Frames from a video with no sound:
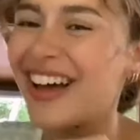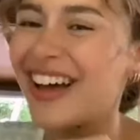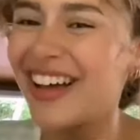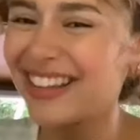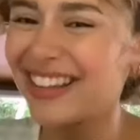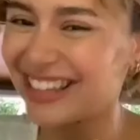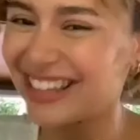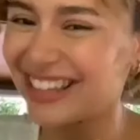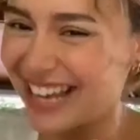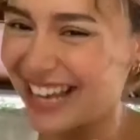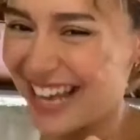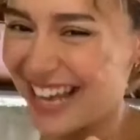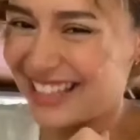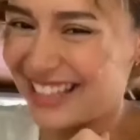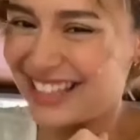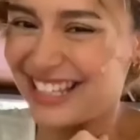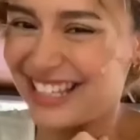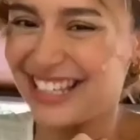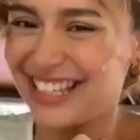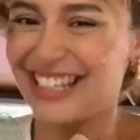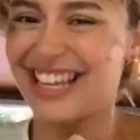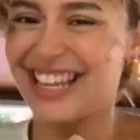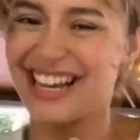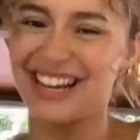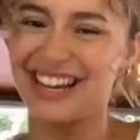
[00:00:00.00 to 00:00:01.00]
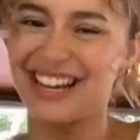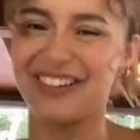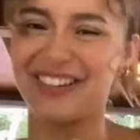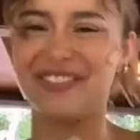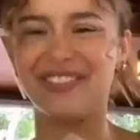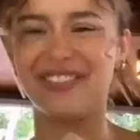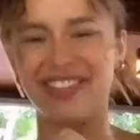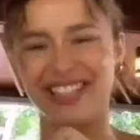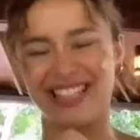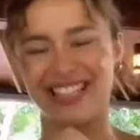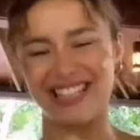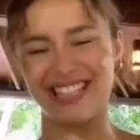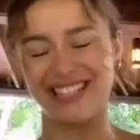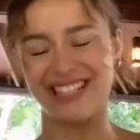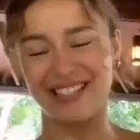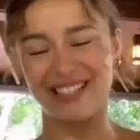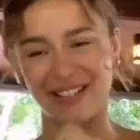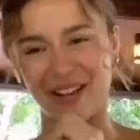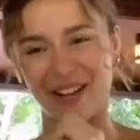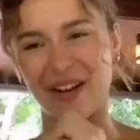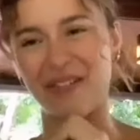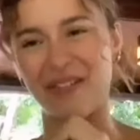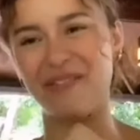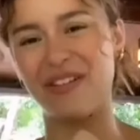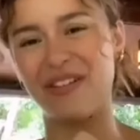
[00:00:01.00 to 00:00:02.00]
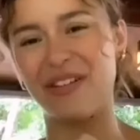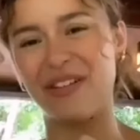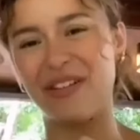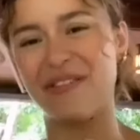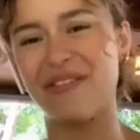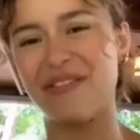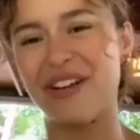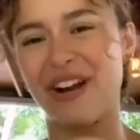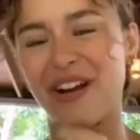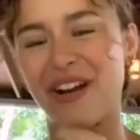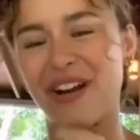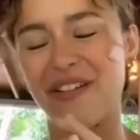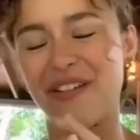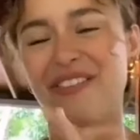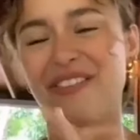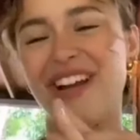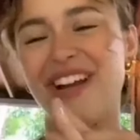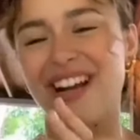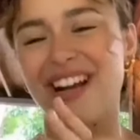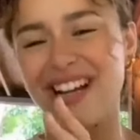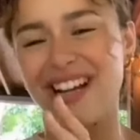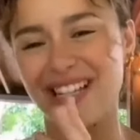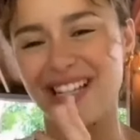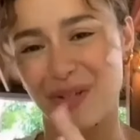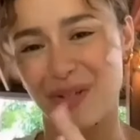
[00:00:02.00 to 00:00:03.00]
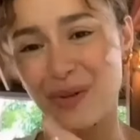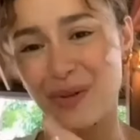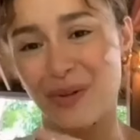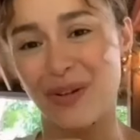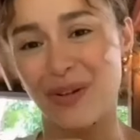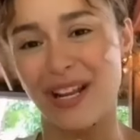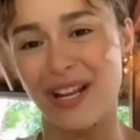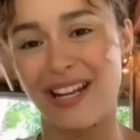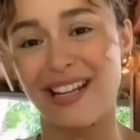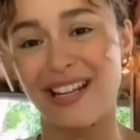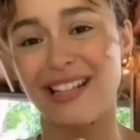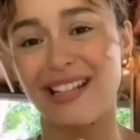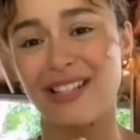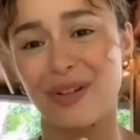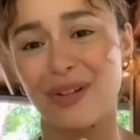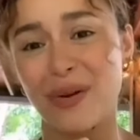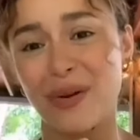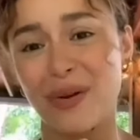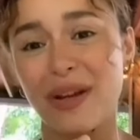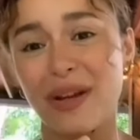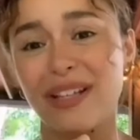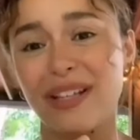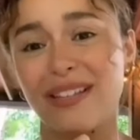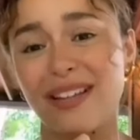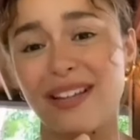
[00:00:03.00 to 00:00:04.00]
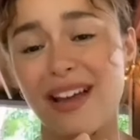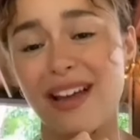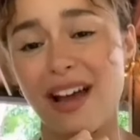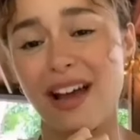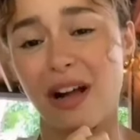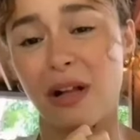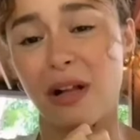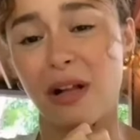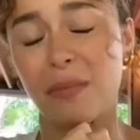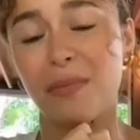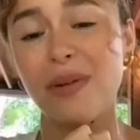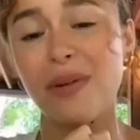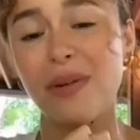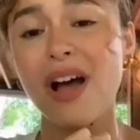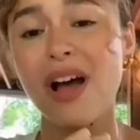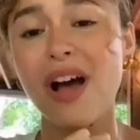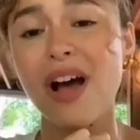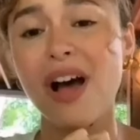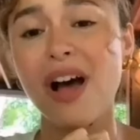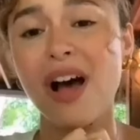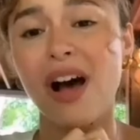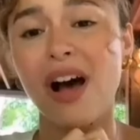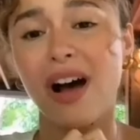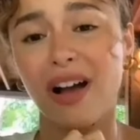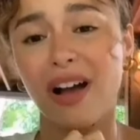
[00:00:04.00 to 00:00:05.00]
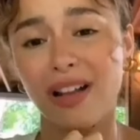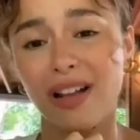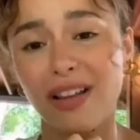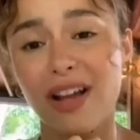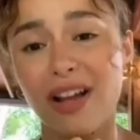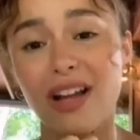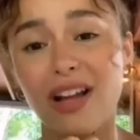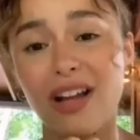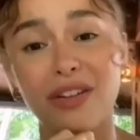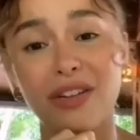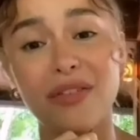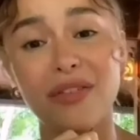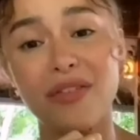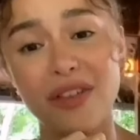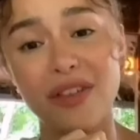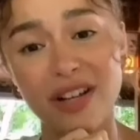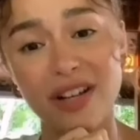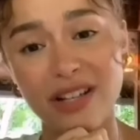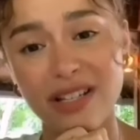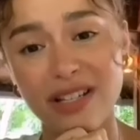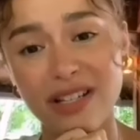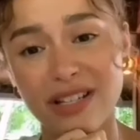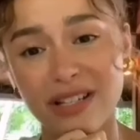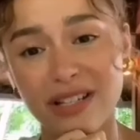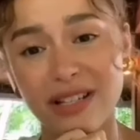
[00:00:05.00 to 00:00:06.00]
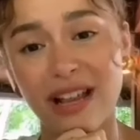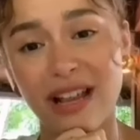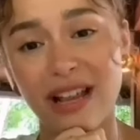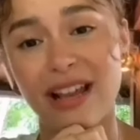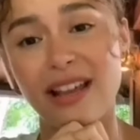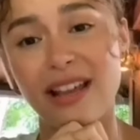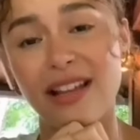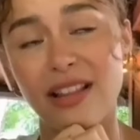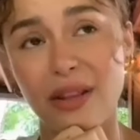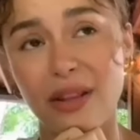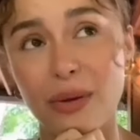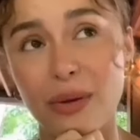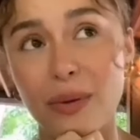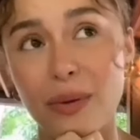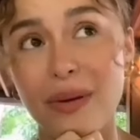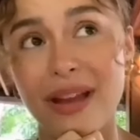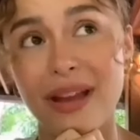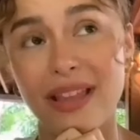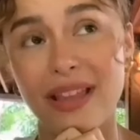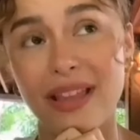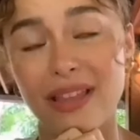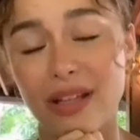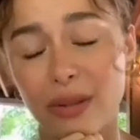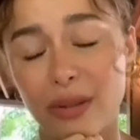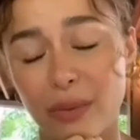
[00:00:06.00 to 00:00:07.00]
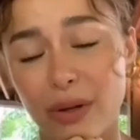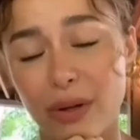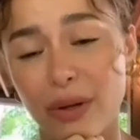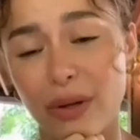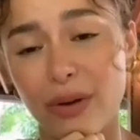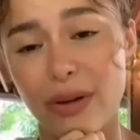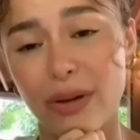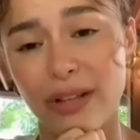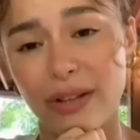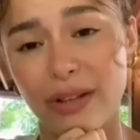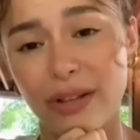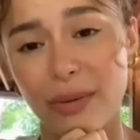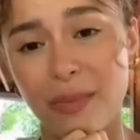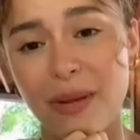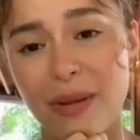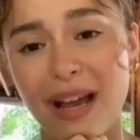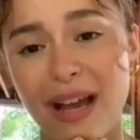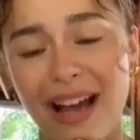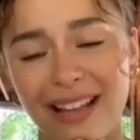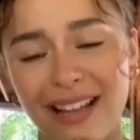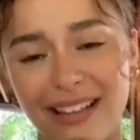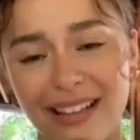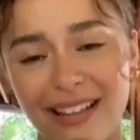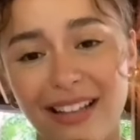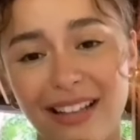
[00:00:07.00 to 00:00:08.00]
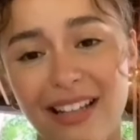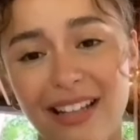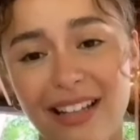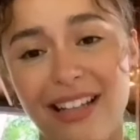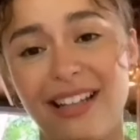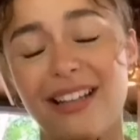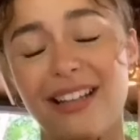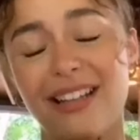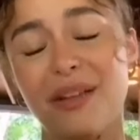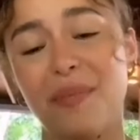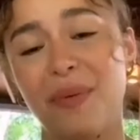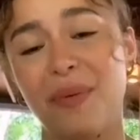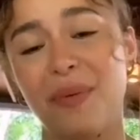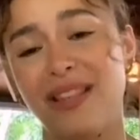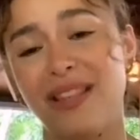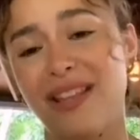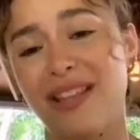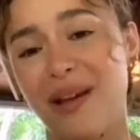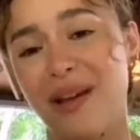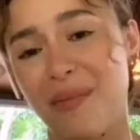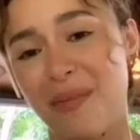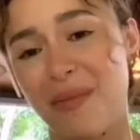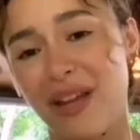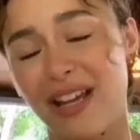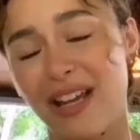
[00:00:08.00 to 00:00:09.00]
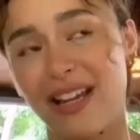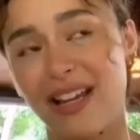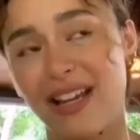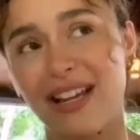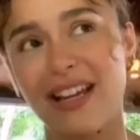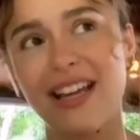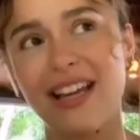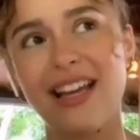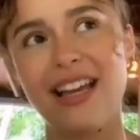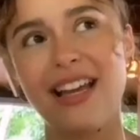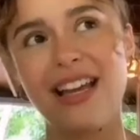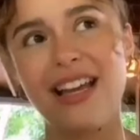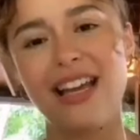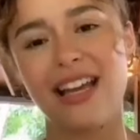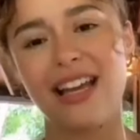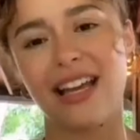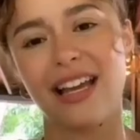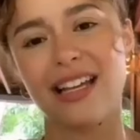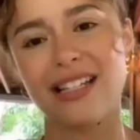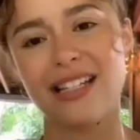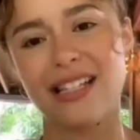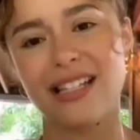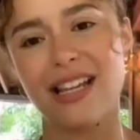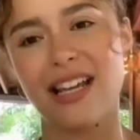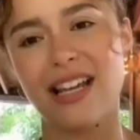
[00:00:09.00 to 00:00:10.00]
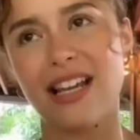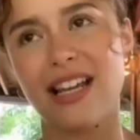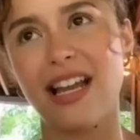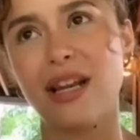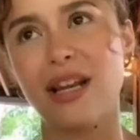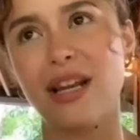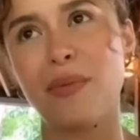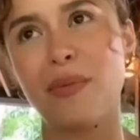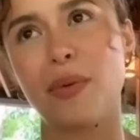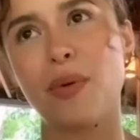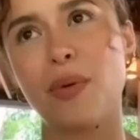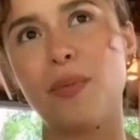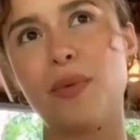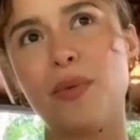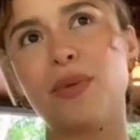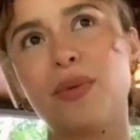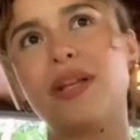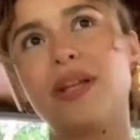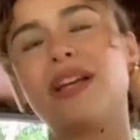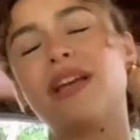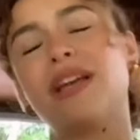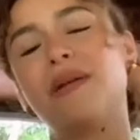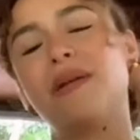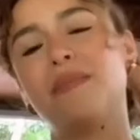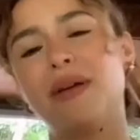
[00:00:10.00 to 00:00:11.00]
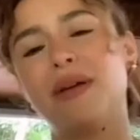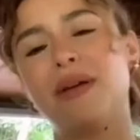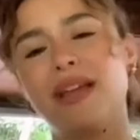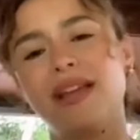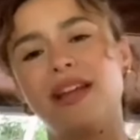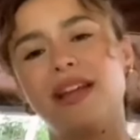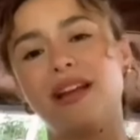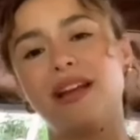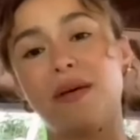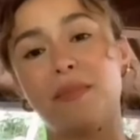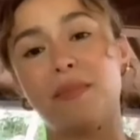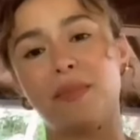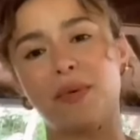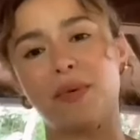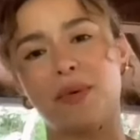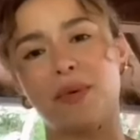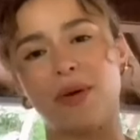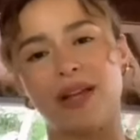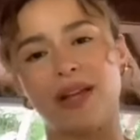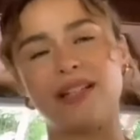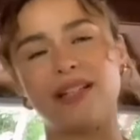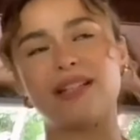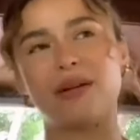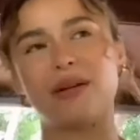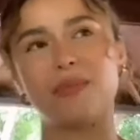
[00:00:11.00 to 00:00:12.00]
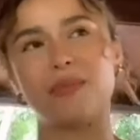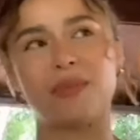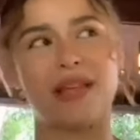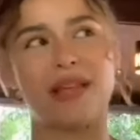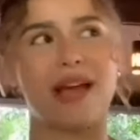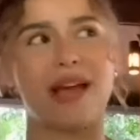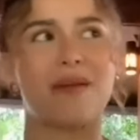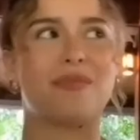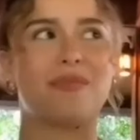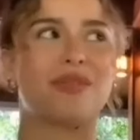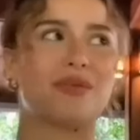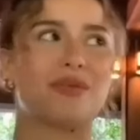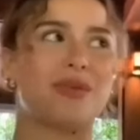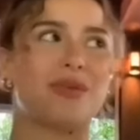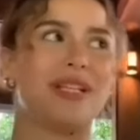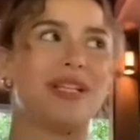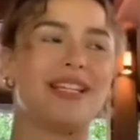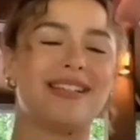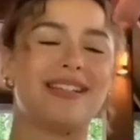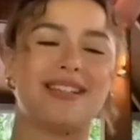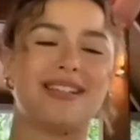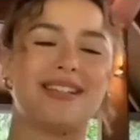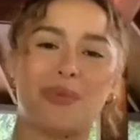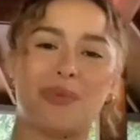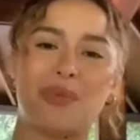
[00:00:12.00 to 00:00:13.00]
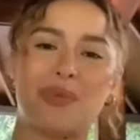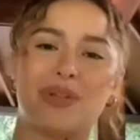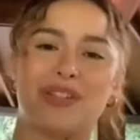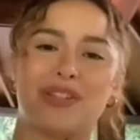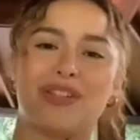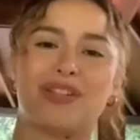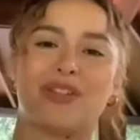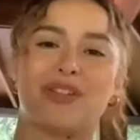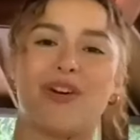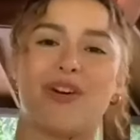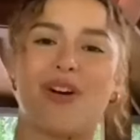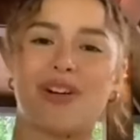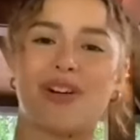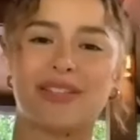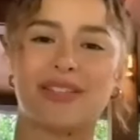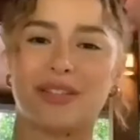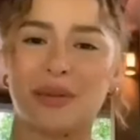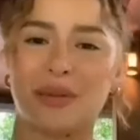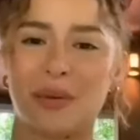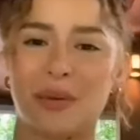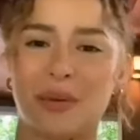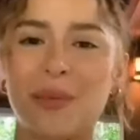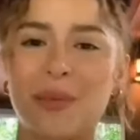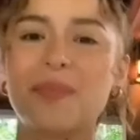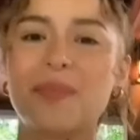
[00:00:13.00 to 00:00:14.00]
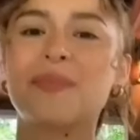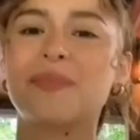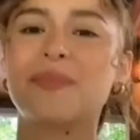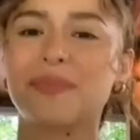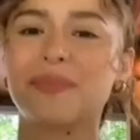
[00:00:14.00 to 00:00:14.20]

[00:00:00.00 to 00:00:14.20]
Not yet, tita, but yet. It's coming not very, yet. Very soon. And wow, it's going to help a lot of us and the way that we're going to be handling the pandemic. Kasi alam ko po naging mahirap po. And sometimes we need someone to talk to.